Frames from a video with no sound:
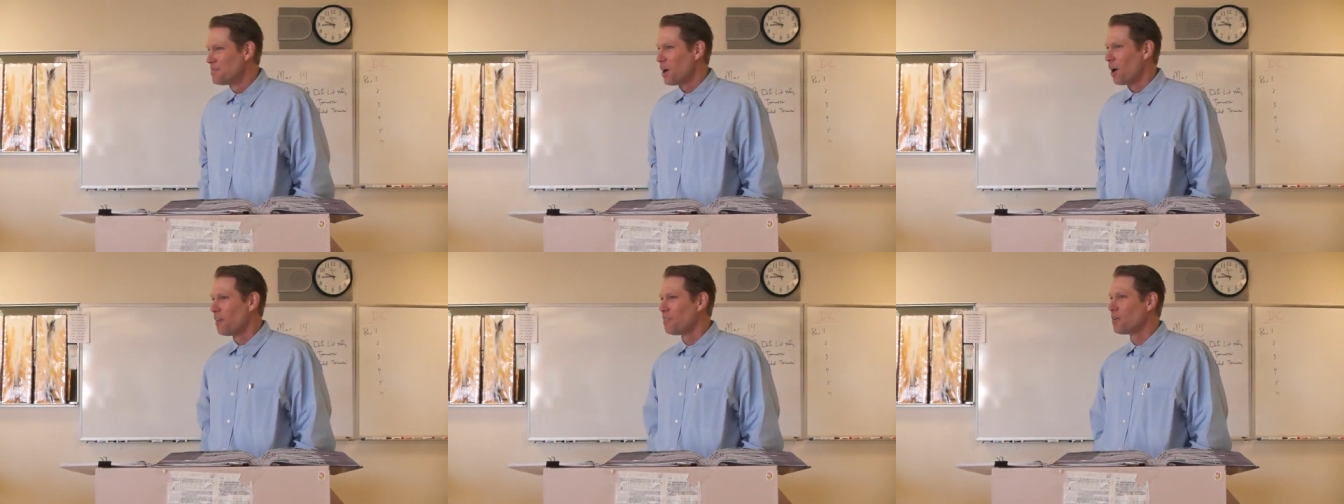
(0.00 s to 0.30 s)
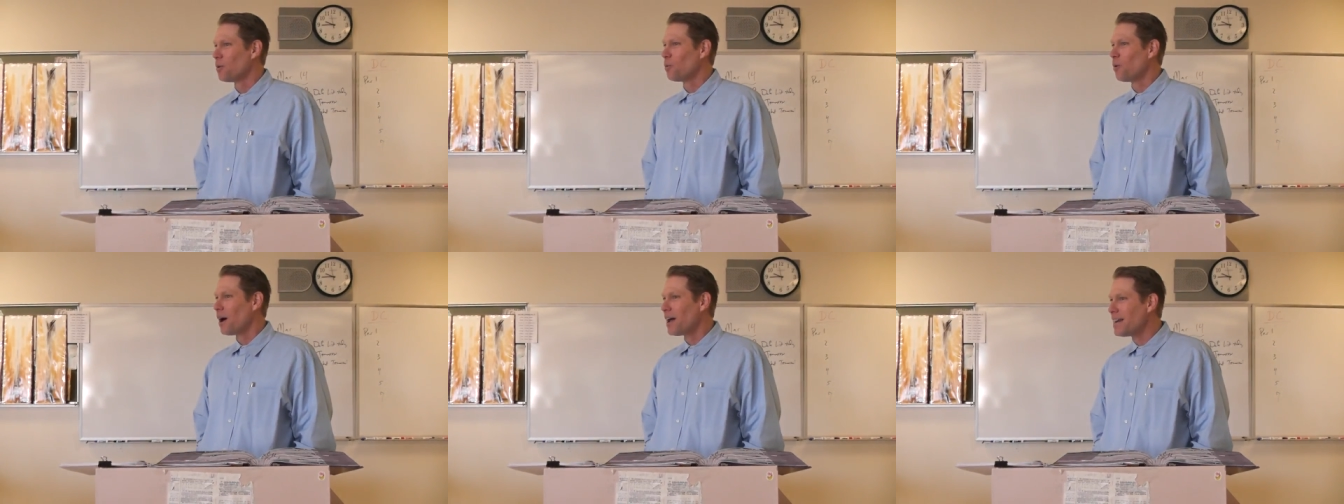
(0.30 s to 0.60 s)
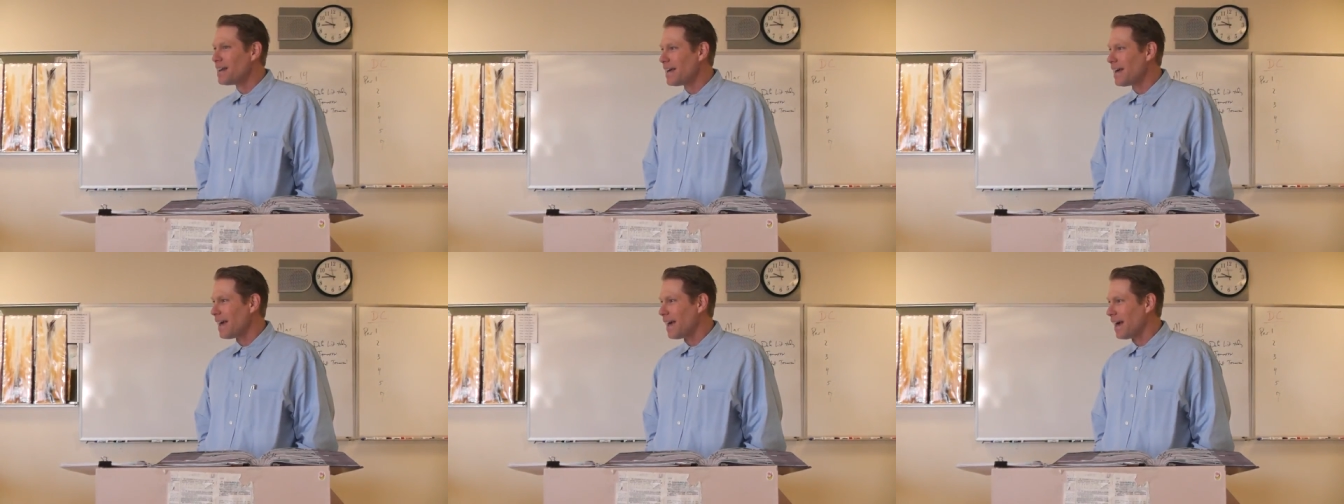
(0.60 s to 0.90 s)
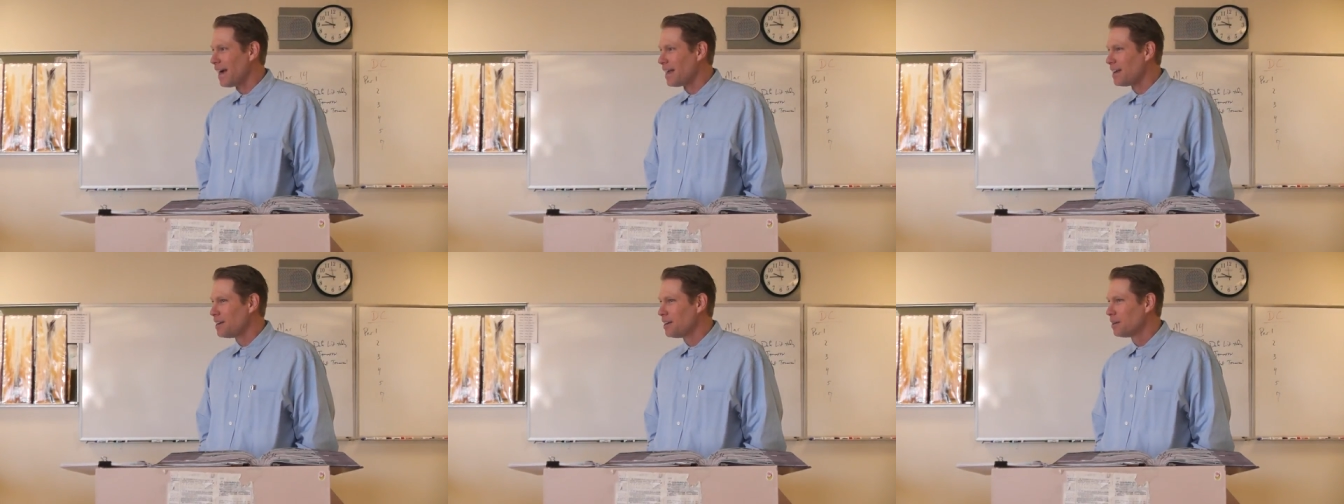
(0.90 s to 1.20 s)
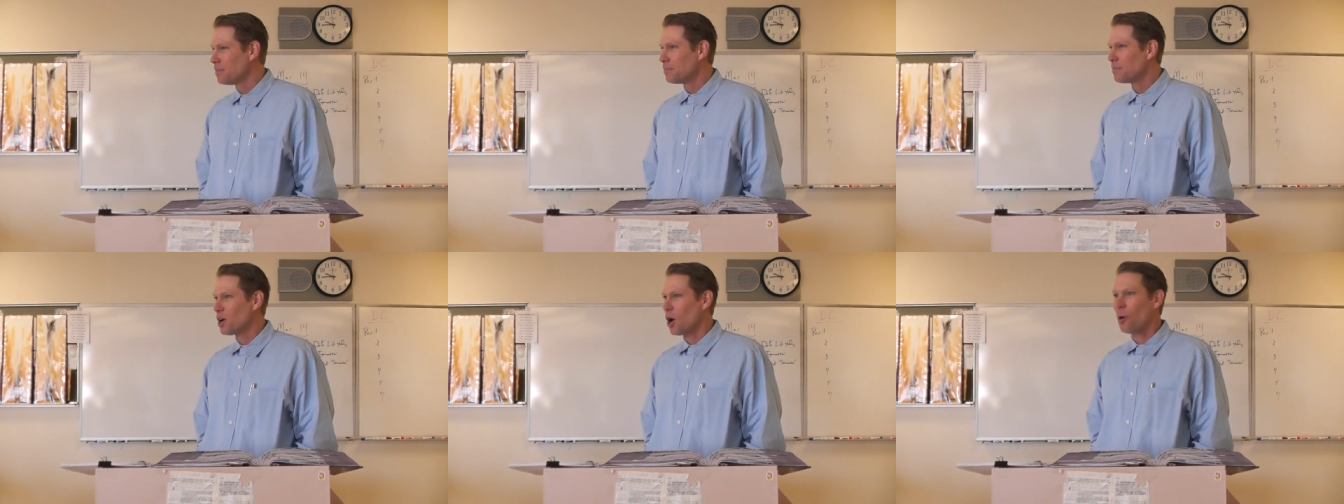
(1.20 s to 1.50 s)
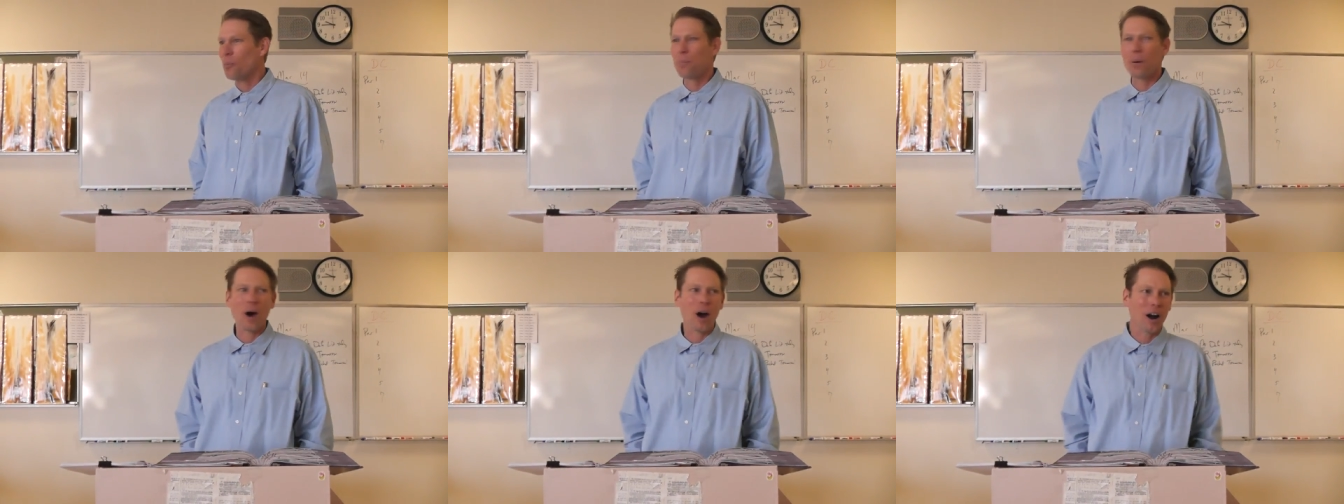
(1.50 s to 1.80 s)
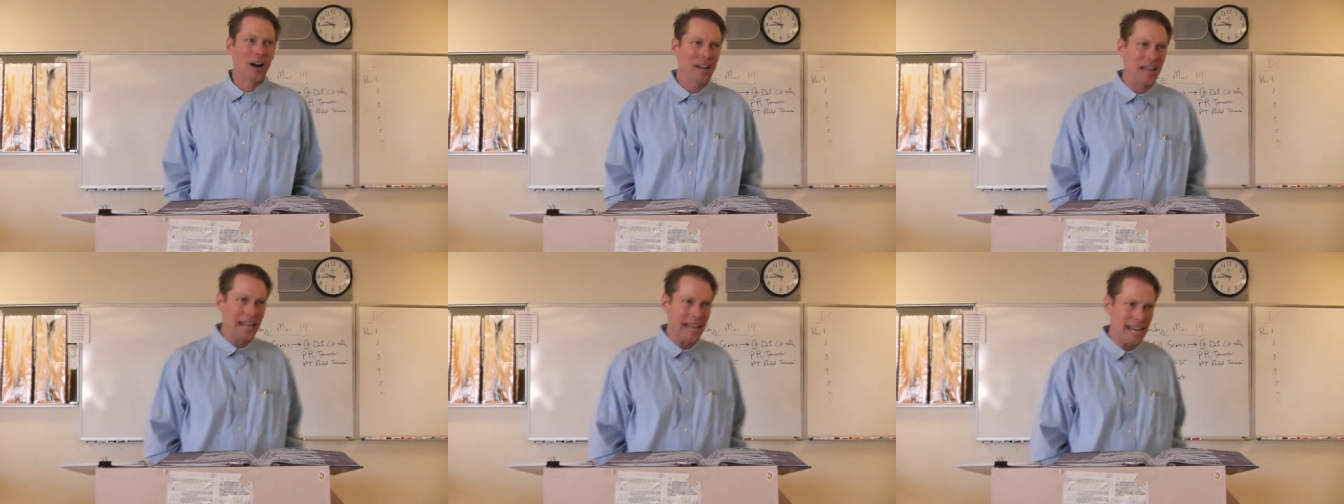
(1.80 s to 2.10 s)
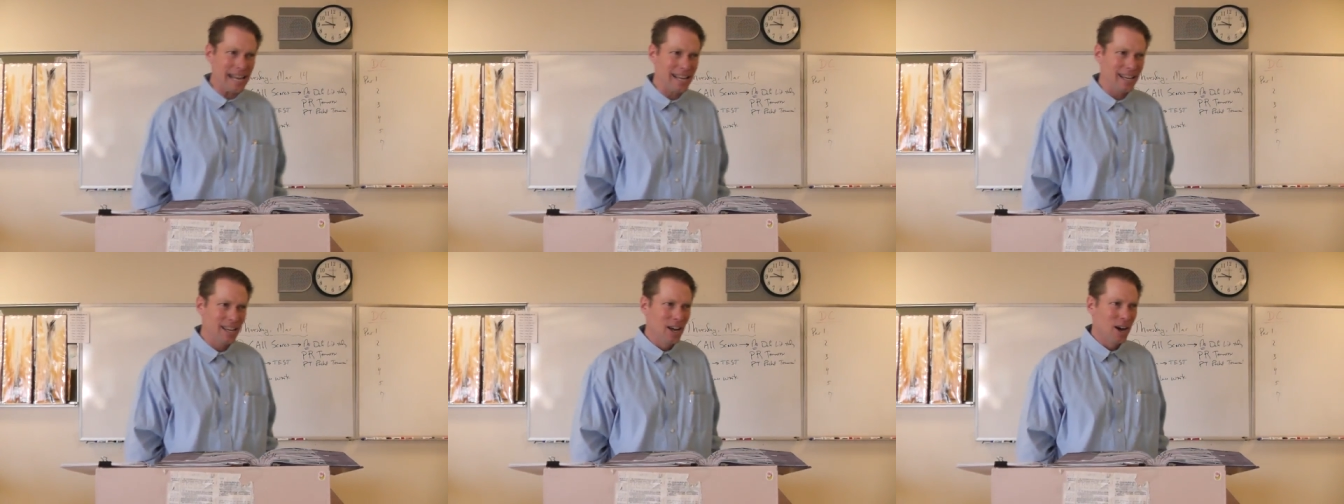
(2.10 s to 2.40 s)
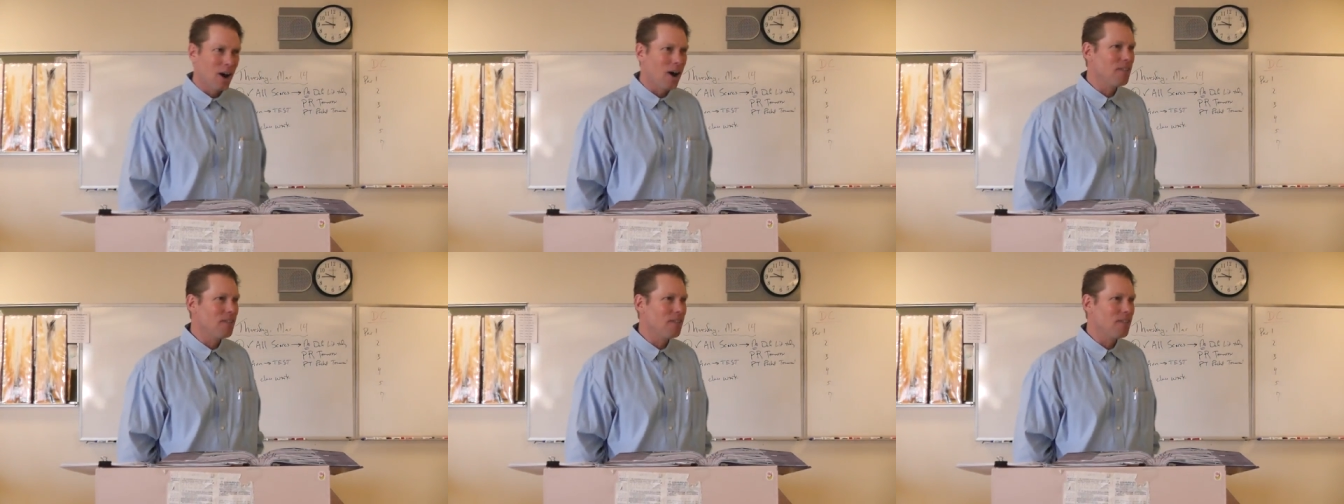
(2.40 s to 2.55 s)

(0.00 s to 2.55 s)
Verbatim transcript: On the one hand, go party.